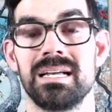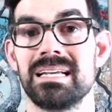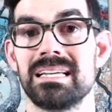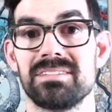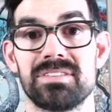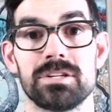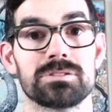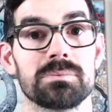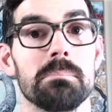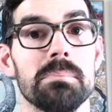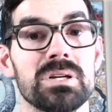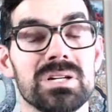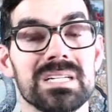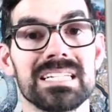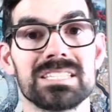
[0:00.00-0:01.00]
If there's
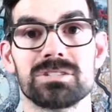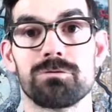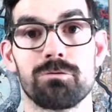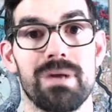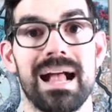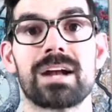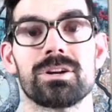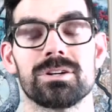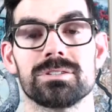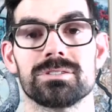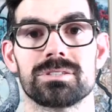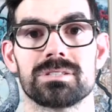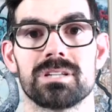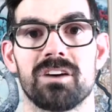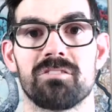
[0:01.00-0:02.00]
millions of
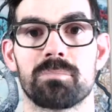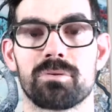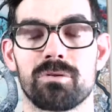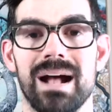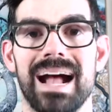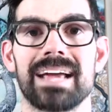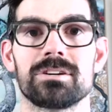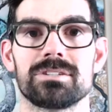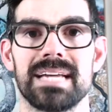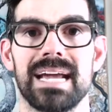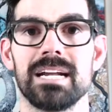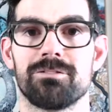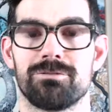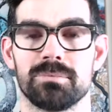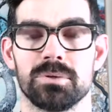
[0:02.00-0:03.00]
records of prior
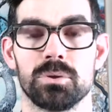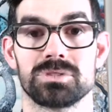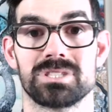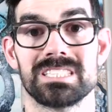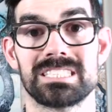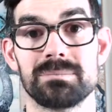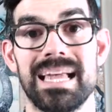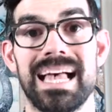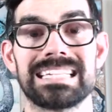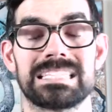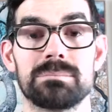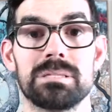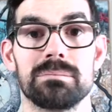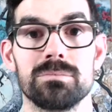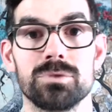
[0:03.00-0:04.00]
data from an old system that has to
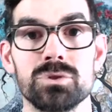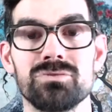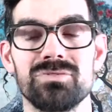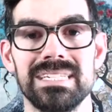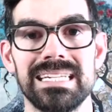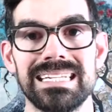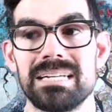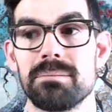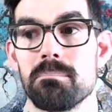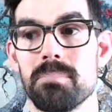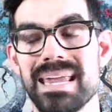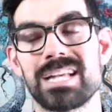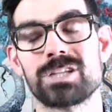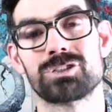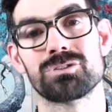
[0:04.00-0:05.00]
be moved in and
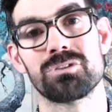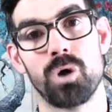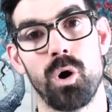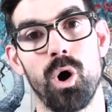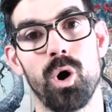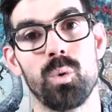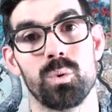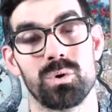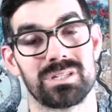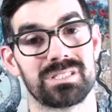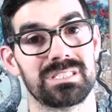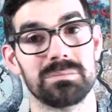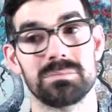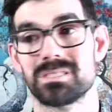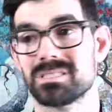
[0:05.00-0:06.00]
make sure it all works
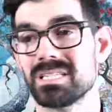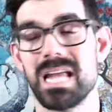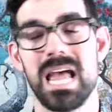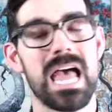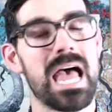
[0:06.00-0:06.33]
seamlessly,